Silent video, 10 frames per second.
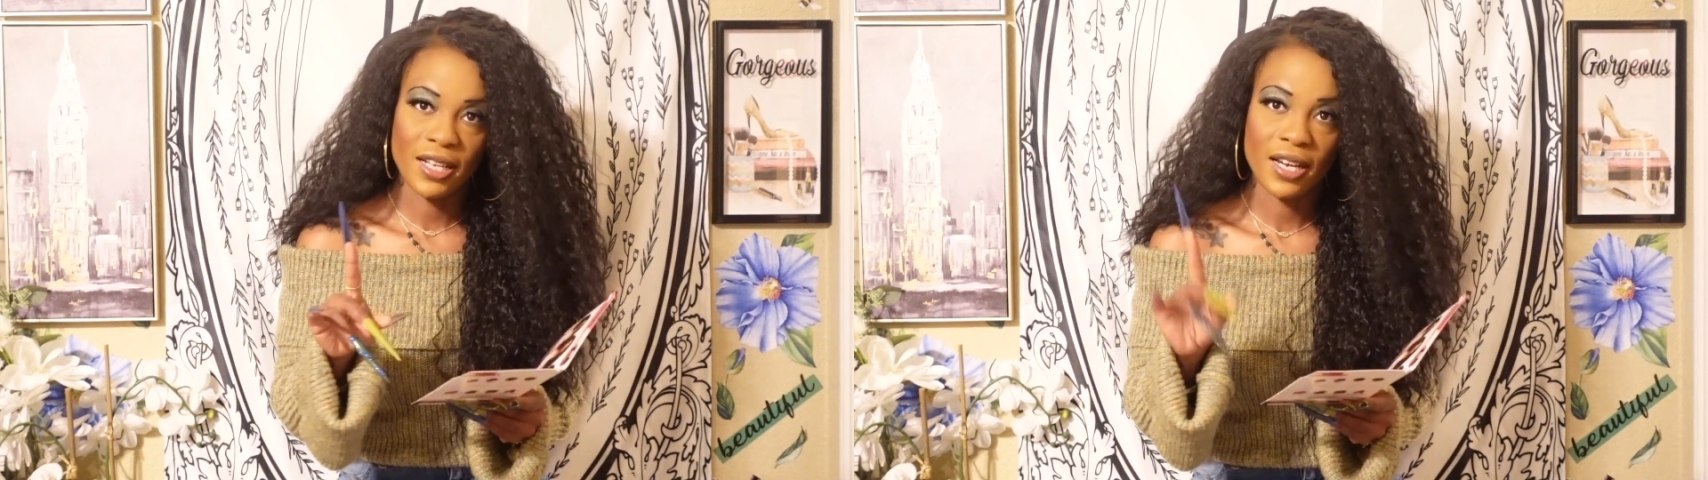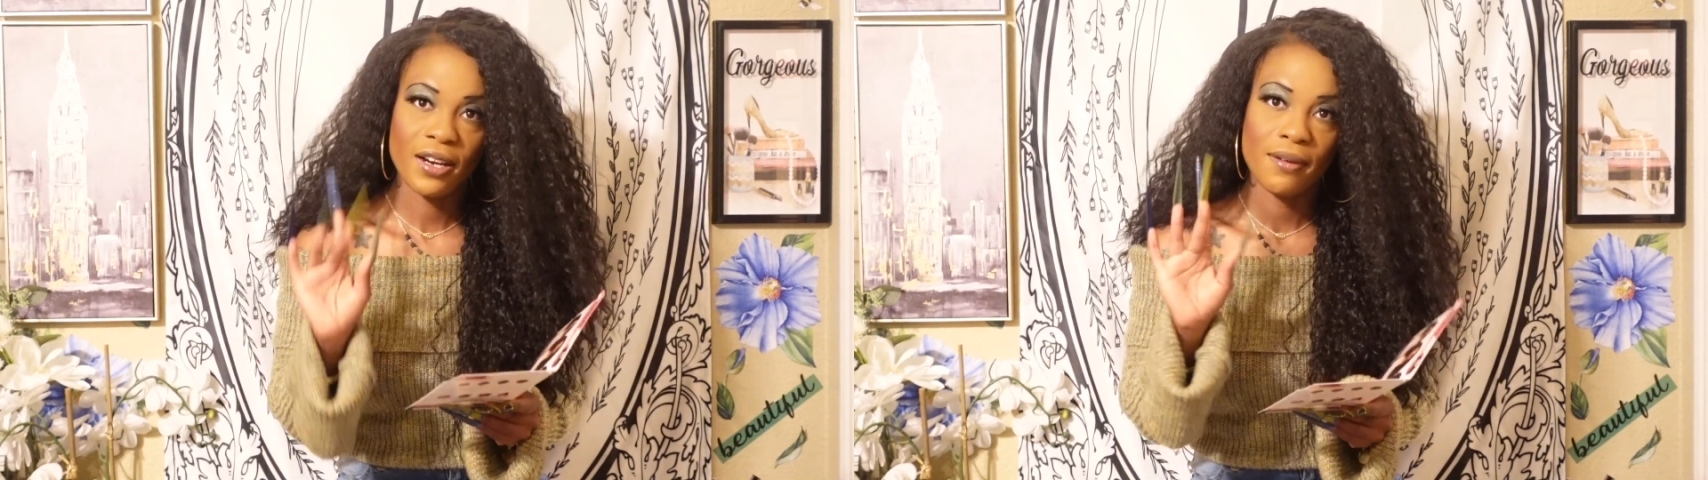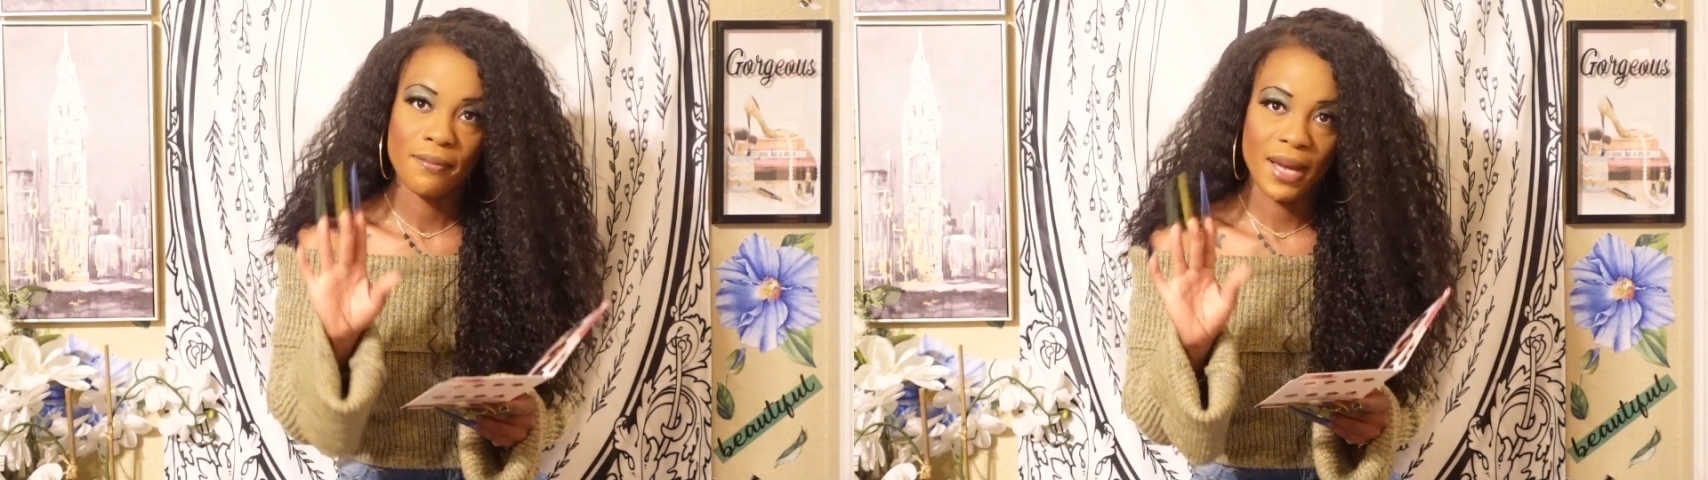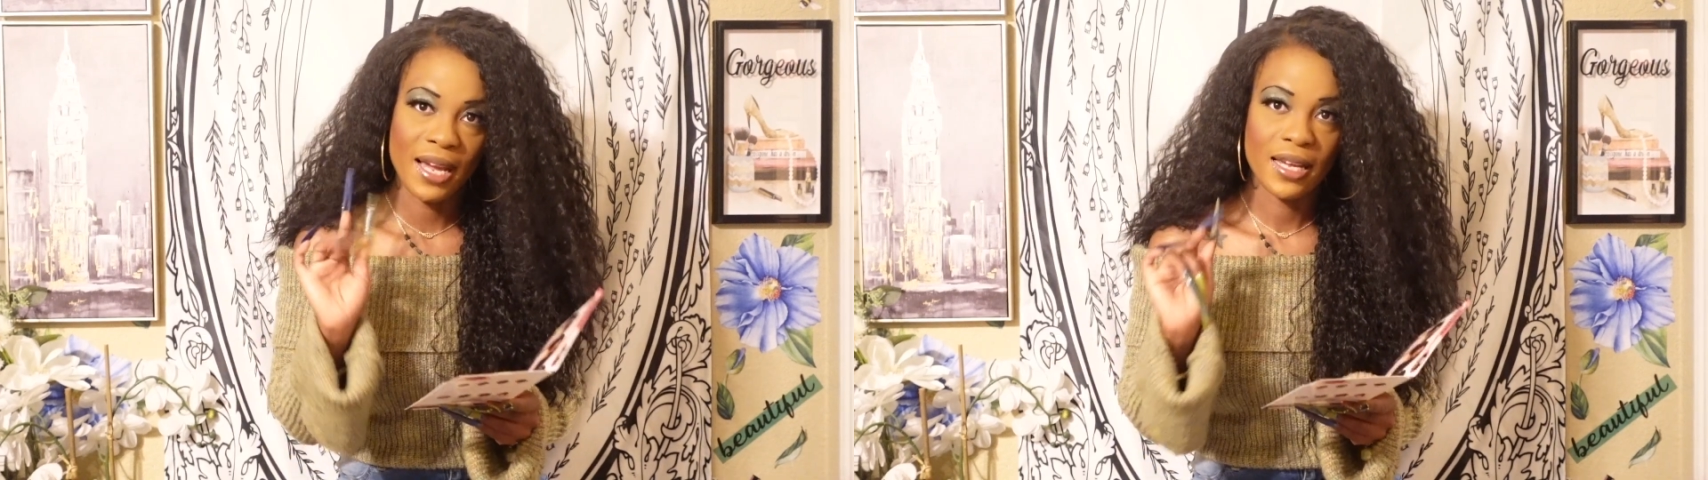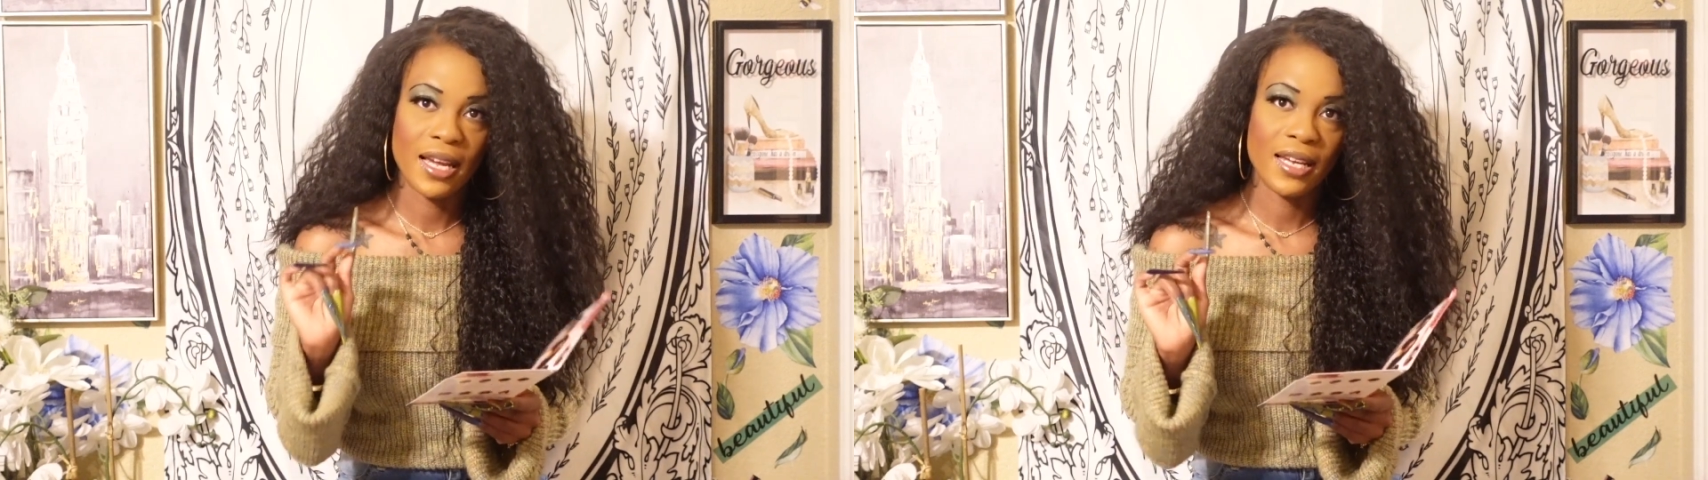there,
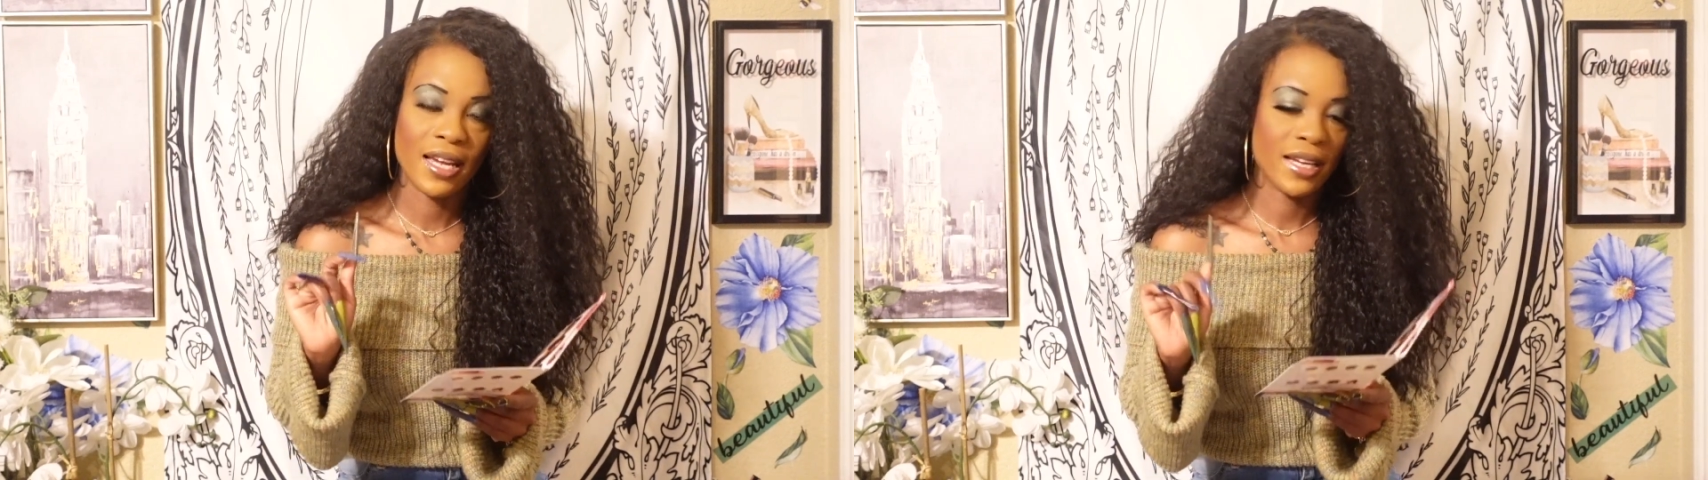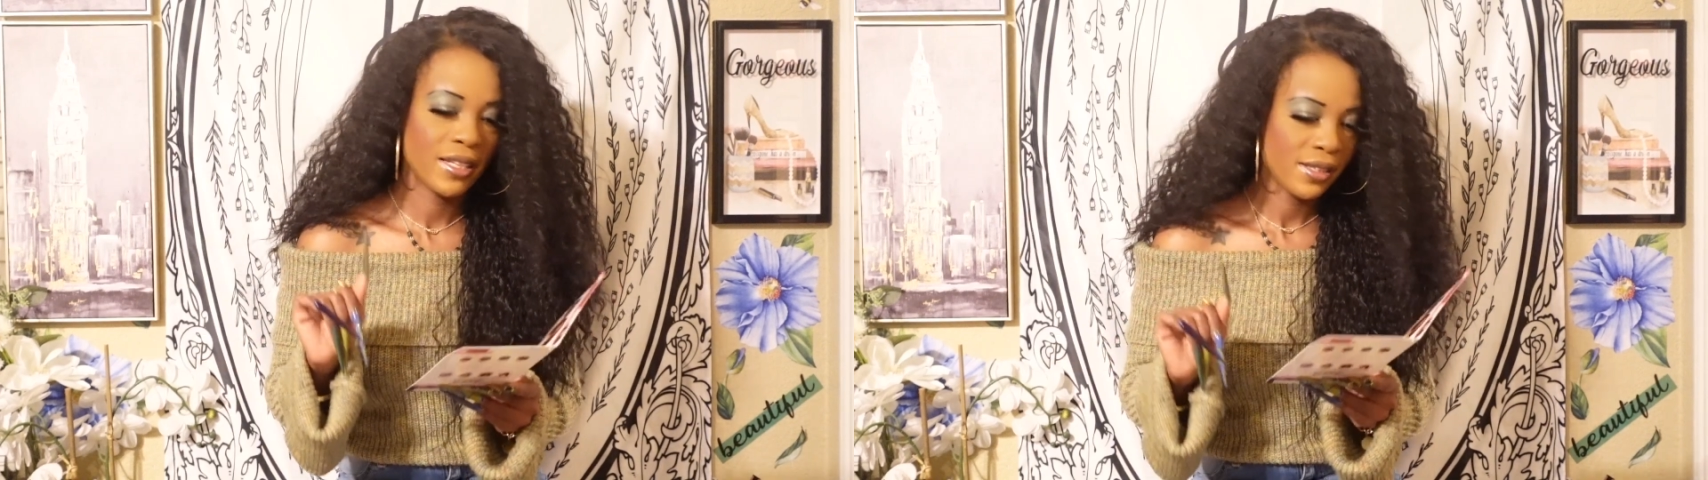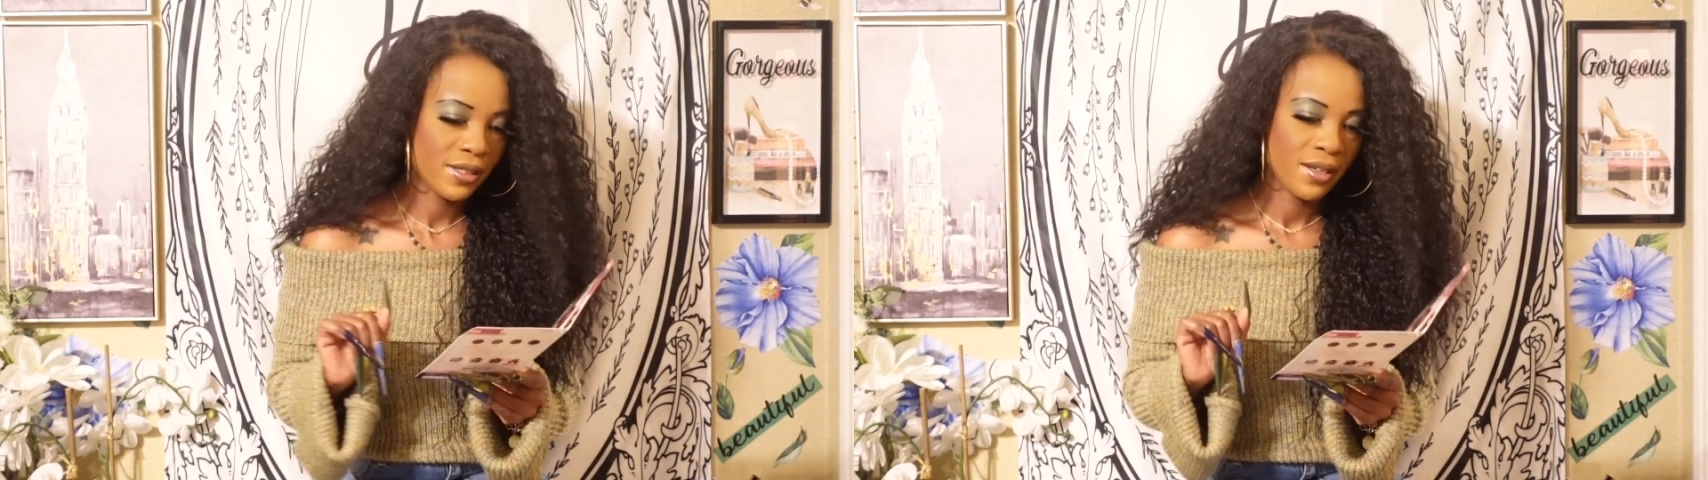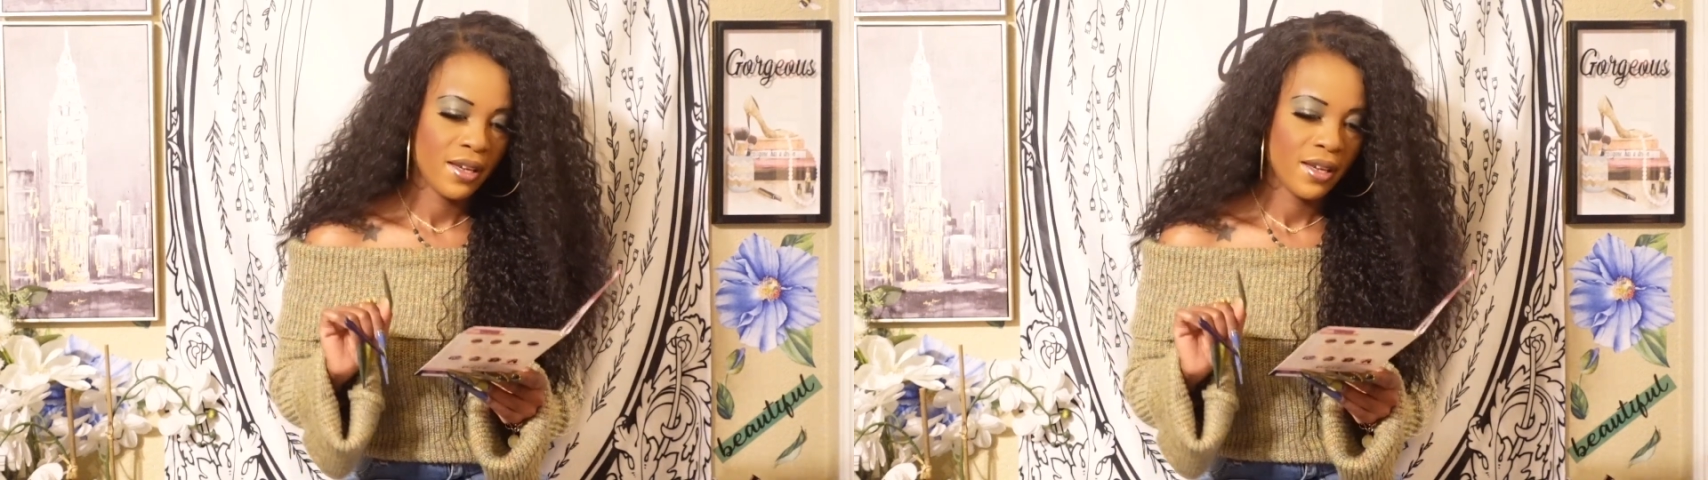bang yang yangs.